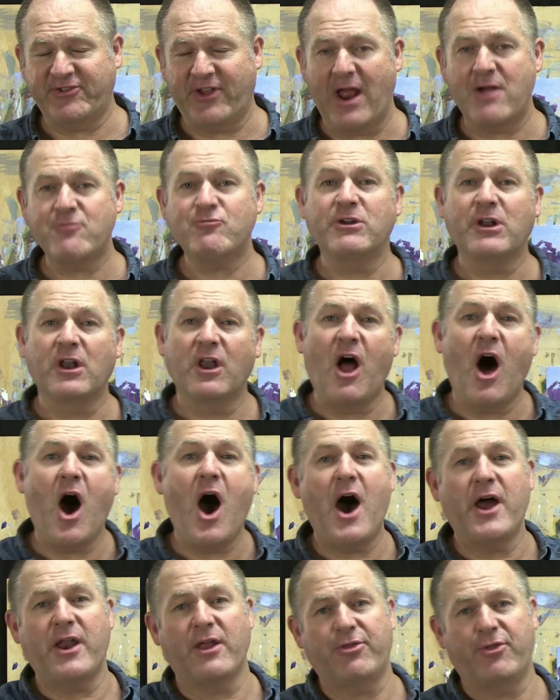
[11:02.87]
I don't
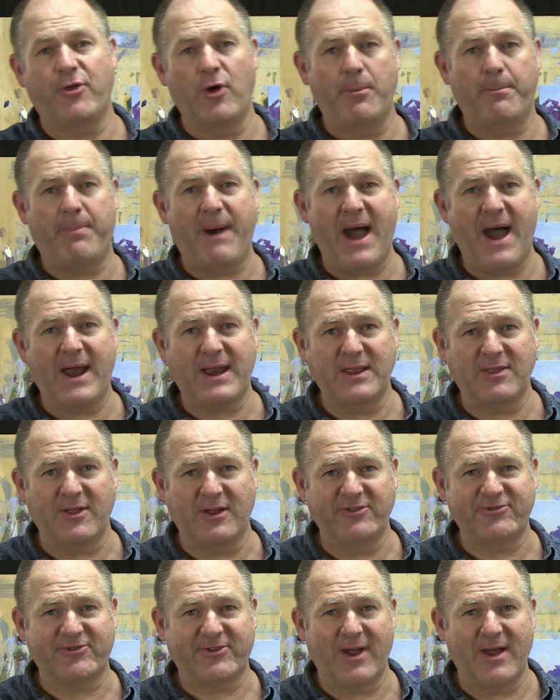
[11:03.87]
rely on a third party
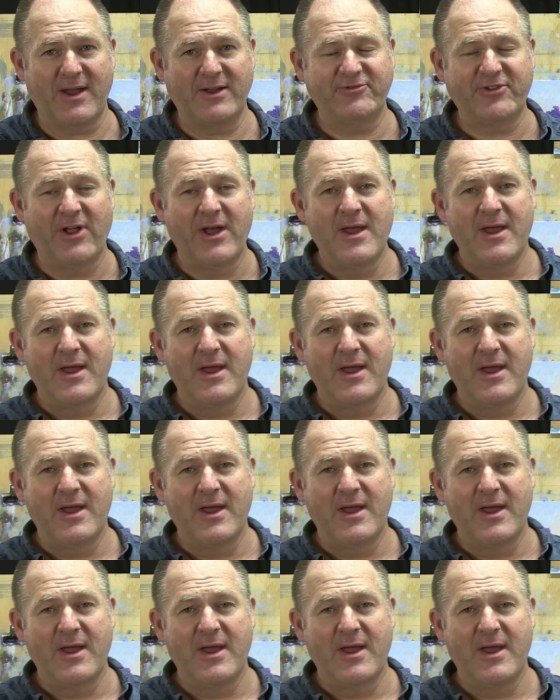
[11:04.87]
these days.